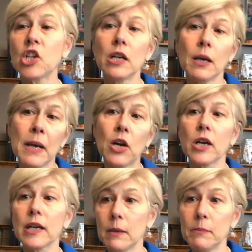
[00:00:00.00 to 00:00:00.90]

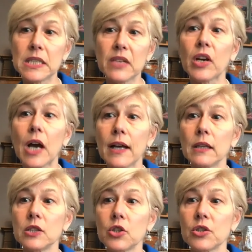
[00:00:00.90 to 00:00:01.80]
American and Pacific
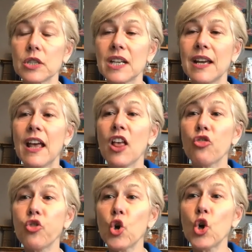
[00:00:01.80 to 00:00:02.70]
Islanders.
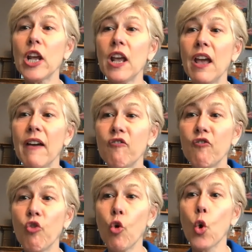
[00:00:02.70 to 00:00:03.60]

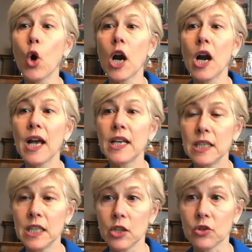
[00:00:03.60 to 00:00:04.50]
34
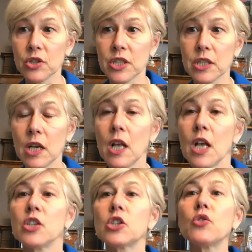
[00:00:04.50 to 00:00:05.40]
years.
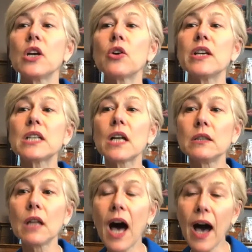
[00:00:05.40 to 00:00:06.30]
So there is a
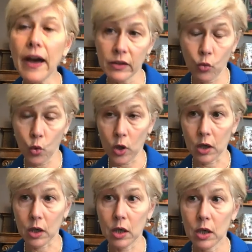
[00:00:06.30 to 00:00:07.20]
lot of
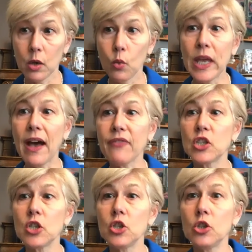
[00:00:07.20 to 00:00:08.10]
work we have
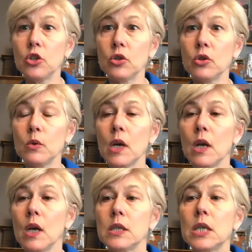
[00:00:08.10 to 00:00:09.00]
to do
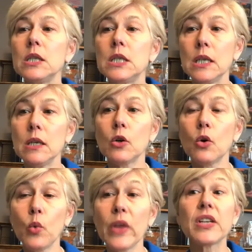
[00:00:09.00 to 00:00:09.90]
to deal
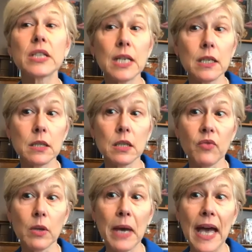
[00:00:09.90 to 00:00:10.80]
with the sins of
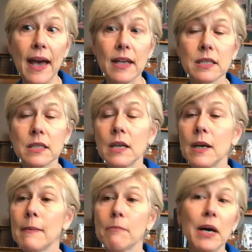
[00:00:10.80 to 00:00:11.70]
the past.
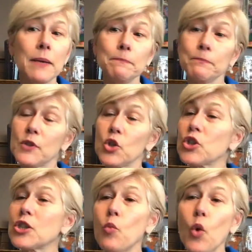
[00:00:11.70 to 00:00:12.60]
But there's
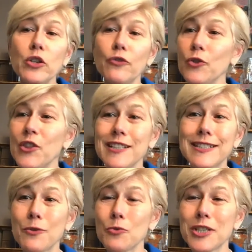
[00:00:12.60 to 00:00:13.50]
some wonderful things
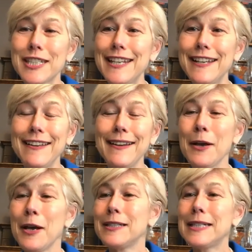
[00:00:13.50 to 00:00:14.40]
that we're seeing.
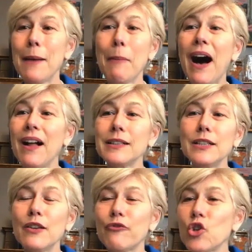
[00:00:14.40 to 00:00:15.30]
Deb Haaland,
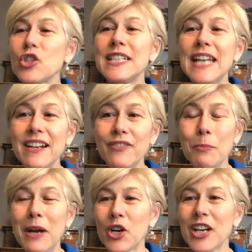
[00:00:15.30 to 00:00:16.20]
the first Native
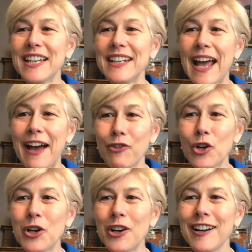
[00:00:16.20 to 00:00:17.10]
American
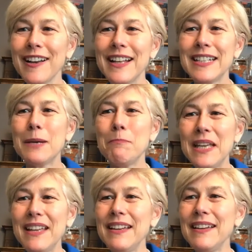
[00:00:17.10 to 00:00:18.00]
ever to
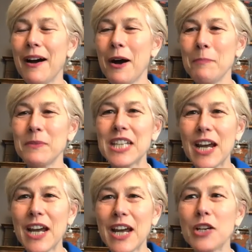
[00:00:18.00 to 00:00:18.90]
be
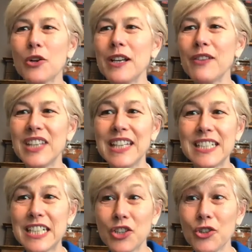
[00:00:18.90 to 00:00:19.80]
Secretary of the
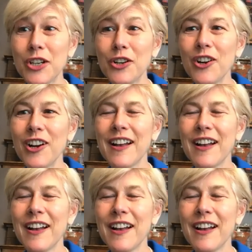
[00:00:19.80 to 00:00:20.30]
Interior.